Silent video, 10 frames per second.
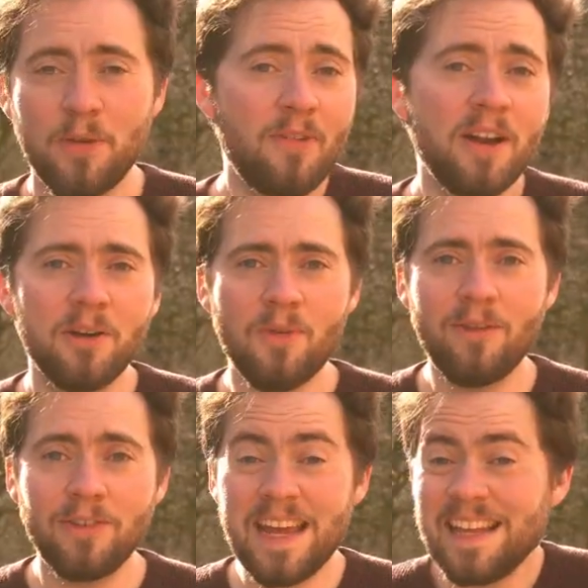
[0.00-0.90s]
But fighting
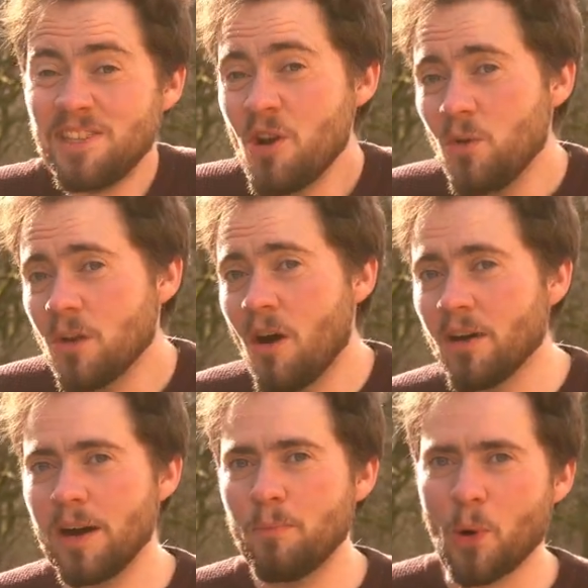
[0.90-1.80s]
gravity is no
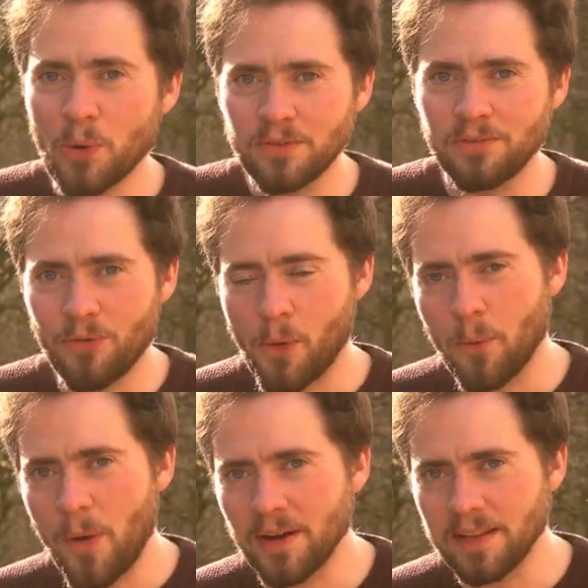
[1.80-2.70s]
longer important for a
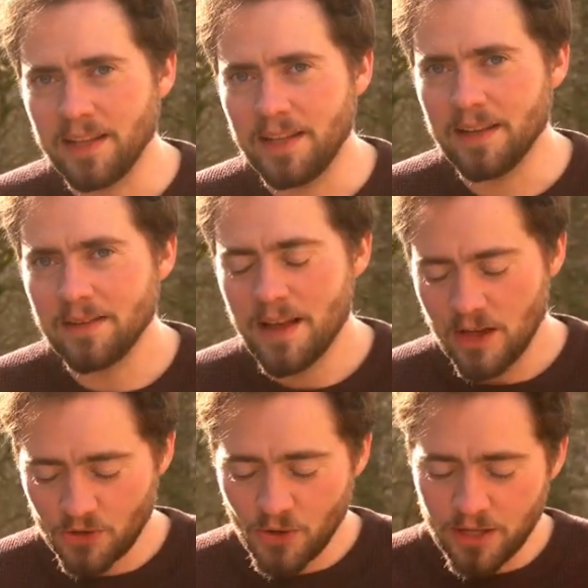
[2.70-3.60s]
water lily,
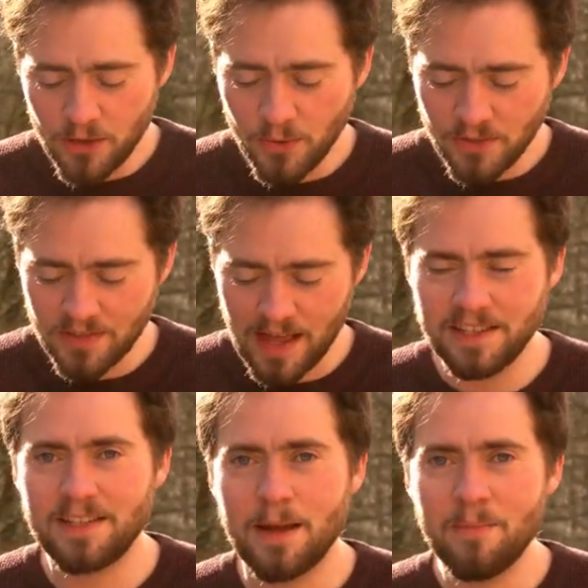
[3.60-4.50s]
so it uses
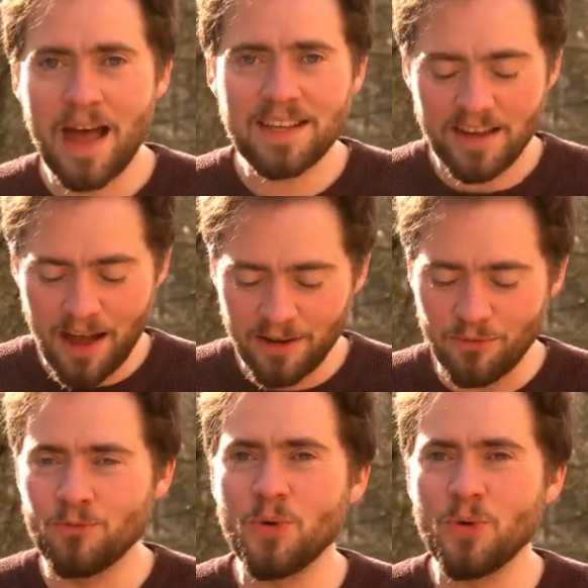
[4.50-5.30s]
that stem as a kind of